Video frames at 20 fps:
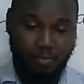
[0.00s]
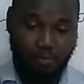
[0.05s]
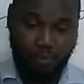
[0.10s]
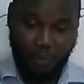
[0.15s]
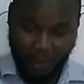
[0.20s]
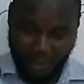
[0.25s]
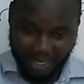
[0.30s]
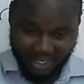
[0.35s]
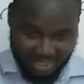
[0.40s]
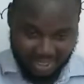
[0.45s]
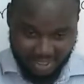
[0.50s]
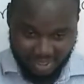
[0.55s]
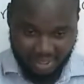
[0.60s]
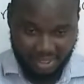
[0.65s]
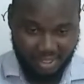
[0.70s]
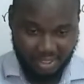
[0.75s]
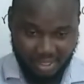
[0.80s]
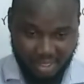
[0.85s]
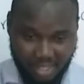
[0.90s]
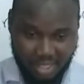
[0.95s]

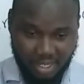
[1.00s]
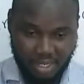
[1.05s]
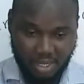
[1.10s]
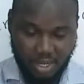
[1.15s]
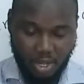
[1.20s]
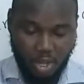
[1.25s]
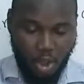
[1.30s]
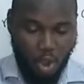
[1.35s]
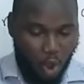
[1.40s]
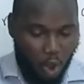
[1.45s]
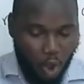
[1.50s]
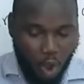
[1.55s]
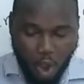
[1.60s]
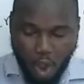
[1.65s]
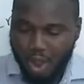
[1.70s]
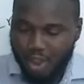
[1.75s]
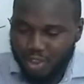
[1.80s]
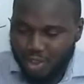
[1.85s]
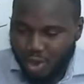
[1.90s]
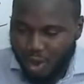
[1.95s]
practice.
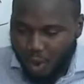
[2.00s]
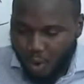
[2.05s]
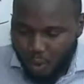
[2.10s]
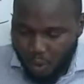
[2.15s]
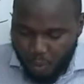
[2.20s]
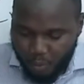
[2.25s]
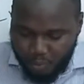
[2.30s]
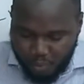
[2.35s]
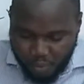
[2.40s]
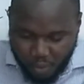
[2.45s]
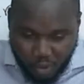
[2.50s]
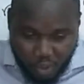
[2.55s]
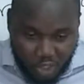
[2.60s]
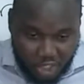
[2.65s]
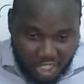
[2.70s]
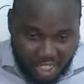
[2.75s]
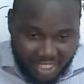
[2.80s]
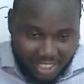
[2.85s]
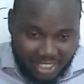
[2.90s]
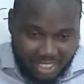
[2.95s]
All your
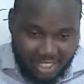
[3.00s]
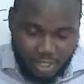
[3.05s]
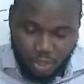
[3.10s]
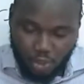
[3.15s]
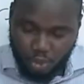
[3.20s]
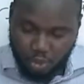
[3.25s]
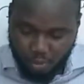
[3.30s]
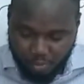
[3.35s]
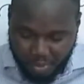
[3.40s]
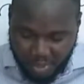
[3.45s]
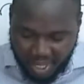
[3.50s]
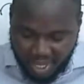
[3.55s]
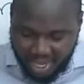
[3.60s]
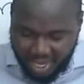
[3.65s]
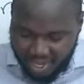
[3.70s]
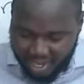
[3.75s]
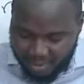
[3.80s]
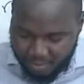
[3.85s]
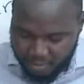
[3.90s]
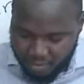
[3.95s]
projects should be
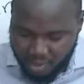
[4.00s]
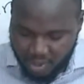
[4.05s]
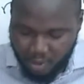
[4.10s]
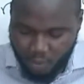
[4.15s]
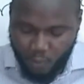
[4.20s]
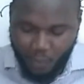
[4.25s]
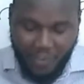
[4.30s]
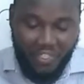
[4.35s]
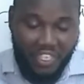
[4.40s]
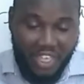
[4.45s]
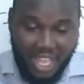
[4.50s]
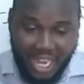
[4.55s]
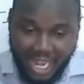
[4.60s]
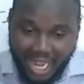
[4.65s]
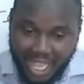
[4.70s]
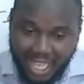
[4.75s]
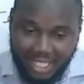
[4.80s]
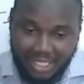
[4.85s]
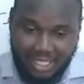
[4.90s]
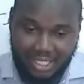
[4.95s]
within
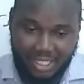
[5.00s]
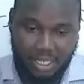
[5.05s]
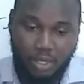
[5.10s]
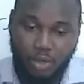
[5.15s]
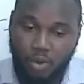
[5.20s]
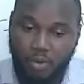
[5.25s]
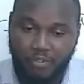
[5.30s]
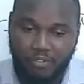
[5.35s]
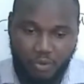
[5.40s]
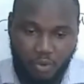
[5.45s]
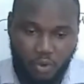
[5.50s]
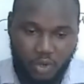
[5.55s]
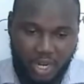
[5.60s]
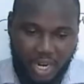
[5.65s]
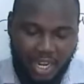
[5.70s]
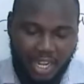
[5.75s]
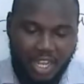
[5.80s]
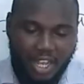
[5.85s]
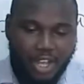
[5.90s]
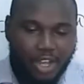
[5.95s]
a single
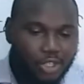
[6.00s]
folder.